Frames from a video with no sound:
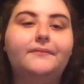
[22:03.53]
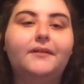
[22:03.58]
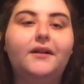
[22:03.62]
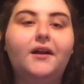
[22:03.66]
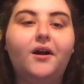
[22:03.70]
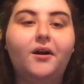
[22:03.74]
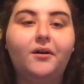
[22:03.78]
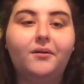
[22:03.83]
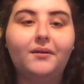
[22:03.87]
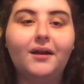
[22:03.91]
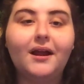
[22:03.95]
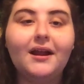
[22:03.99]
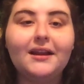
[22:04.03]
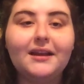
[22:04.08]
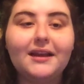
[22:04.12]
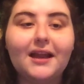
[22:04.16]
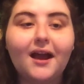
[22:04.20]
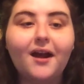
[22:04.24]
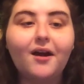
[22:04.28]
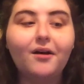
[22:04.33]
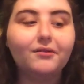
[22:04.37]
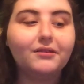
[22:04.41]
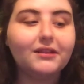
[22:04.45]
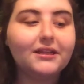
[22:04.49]
All right,
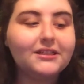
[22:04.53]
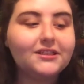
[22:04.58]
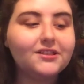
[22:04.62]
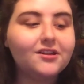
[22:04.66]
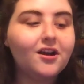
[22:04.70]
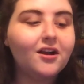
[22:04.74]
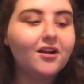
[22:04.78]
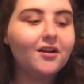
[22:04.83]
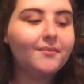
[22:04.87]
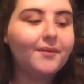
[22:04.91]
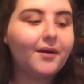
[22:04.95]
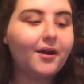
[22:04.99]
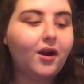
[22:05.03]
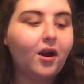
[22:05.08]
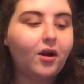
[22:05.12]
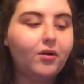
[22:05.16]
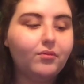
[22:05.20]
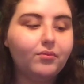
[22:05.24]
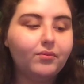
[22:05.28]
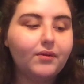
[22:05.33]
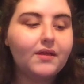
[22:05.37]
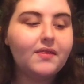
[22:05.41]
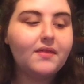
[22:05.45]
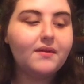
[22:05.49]
now let's talk about our
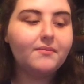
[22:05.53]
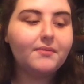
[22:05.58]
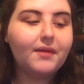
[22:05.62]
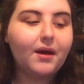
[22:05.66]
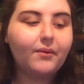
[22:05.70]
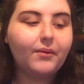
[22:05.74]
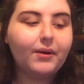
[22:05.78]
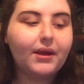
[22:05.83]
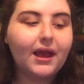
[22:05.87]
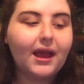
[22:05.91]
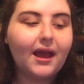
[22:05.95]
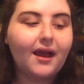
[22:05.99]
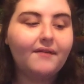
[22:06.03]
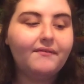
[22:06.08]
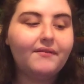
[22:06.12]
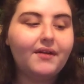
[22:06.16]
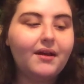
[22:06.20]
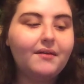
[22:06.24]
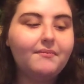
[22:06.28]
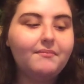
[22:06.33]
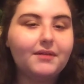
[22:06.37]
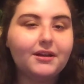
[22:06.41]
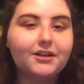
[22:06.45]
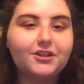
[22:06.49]
rhythm that we have
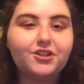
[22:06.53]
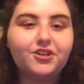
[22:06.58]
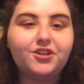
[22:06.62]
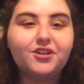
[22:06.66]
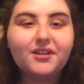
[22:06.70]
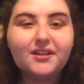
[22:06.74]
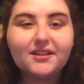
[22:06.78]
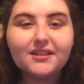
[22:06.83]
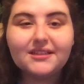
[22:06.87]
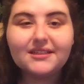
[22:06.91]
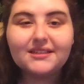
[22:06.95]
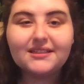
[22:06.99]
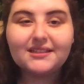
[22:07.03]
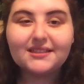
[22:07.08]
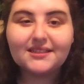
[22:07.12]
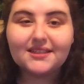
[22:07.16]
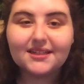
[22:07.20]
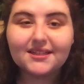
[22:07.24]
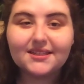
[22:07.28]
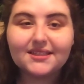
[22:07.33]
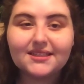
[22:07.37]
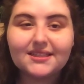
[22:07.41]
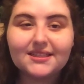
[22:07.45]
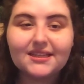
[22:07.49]
at measure
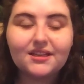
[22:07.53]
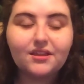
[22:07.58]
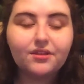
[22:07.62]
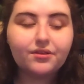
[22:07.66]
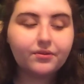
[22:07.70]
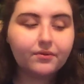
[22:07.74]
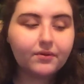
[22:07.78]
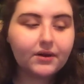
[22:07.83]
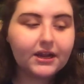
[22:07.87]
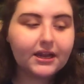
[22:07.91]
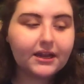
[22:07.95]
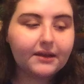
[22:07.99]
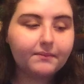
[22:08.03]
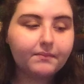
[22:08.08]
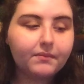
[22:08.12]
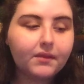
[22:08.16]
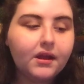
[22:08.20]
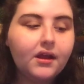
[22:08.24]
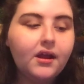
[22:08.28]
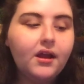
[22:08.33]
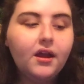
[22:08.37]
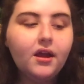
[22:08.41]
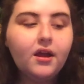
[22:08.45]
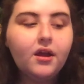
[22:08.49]
63.
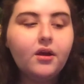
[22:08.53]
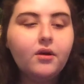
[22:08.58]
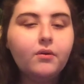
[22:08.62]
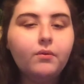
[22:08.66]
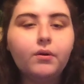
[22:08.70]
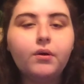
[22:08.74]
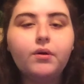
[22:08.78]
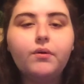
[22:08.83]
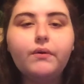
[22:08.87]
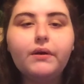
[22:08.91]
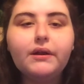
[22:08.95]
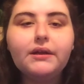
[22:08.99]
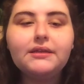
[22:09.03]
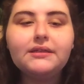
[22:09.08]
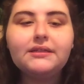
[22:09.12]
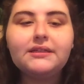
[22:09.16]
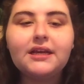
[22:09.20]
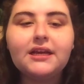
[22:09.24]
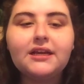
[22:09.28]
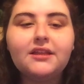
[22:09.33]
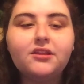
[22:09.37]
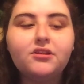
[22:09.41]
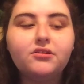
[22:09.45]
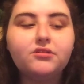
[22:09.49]
We're going to
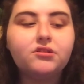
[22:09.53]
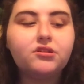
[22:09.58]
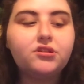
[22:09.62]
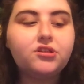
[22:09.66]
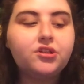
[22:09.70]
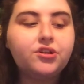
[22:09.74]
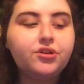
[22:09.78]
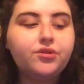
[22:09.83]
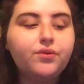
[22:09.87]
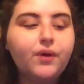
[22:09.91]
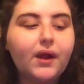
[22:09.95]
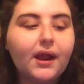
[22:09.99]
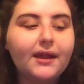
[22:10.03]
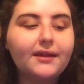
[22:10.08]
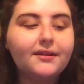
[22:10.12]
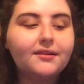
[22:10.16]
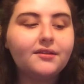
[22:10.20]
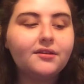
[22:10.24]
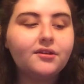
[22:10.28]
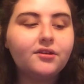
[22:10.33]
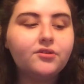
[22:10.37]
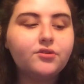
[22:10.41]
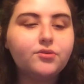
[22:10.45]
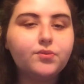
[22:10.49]
take those 2/8
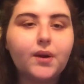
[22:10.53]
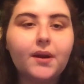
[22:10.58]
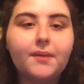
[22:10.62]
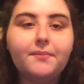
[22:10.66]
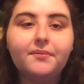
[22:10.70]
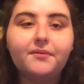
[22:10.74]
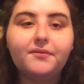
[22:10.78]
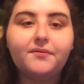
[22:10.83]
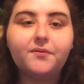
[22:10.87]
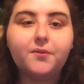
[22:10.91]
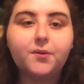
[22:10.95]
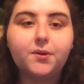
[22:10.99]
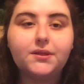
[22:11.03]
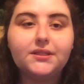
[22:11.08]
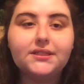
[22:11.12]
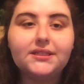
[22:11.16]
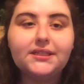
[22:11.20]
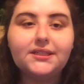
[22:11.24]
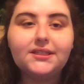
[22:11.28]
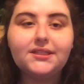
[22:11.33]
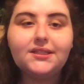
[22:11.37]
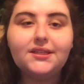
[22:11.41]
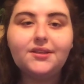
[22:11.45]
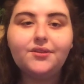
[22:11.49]
notes right before
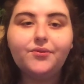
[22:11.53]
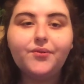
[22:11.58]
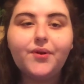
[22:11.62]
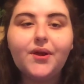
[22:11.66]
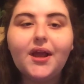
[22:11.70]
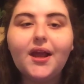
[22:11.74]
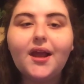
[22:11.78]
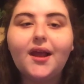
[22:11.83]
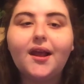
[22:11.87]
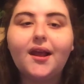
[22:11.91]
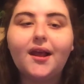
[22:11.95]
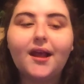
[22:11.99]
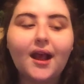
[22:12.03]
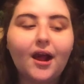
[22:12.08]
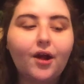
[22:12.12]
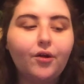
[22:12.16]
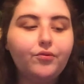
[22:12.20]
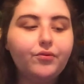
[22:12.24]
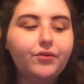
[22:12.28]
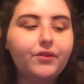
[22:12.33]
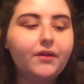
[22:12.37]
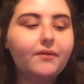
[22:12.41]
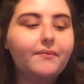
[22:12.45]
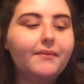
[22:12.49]
63 and
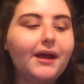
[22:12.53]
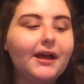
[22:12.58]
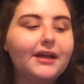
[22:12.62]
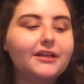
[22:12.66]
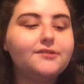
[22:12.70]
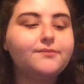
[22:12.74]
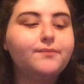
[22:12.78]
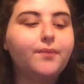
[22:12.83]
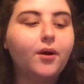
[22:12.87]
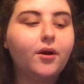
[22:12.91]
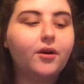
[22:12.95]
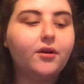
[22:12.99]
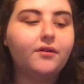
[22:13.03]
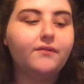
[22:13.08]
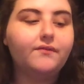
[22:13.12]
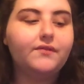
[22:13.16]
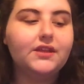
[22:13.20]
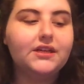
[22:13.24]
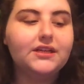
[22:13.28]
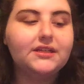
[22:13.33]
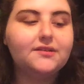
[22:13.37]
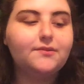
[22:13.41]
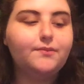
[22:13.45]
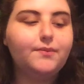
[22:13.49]
count them as part of
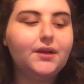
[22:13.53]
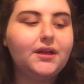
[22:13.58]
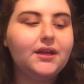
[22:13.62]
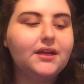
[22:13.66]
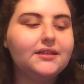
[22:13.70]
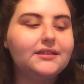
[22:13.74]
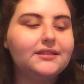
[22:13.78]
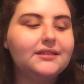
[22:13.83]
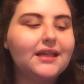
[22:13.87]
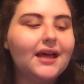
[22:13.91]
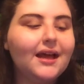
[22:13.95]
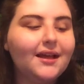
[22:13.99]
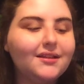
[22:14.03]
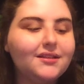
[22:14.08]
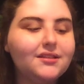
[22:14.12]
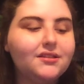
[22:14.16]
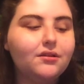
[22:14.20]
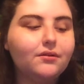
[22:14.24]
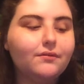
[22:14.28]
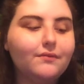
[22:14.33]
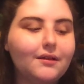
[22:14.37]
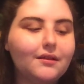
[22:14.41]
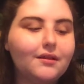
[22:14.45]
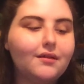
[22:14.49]
this because that's
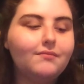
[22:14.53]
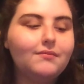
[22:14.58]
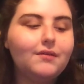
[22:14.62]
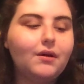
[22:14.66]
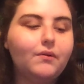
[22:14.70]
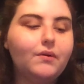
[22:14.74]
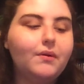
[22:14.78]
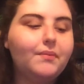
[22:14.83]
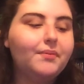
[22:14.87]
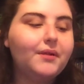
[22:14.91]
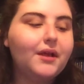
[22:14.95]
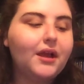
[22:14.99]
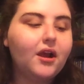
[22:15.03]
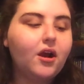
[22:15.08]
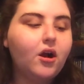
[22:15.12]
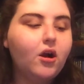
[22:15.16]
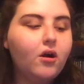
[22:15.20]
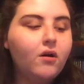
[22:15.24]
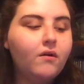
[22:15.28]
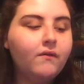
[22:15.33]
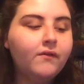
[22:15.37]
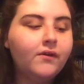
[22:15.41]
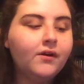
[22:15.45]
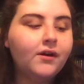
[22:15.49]
the rhythm that we play
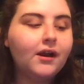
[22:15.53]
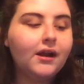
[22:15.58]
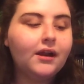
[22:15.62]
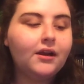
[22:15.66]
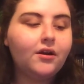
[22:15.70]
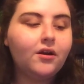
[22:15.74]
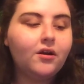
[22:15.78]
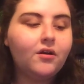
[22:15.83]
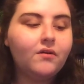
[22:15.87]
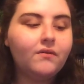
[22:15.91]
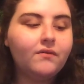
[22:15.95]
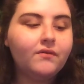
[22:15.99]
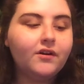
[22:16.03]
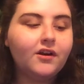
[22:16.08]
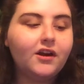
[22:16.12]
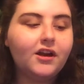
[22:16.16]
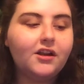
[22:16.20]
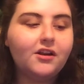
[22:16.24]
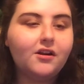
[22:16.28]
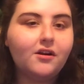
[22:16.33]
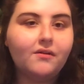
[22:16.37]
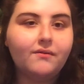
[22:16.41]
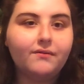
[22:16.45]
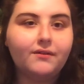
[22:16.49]
over and over
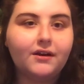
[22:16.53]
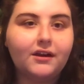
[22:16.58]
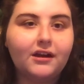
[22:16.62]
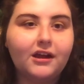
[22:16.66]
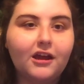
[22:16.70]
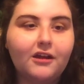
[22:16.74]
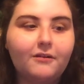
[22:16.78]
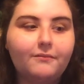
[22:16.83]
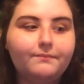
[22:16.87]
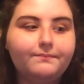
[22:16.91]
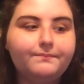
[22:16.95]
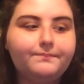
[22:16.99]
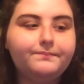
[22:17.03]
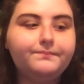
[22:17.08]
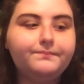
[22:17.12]
and over again.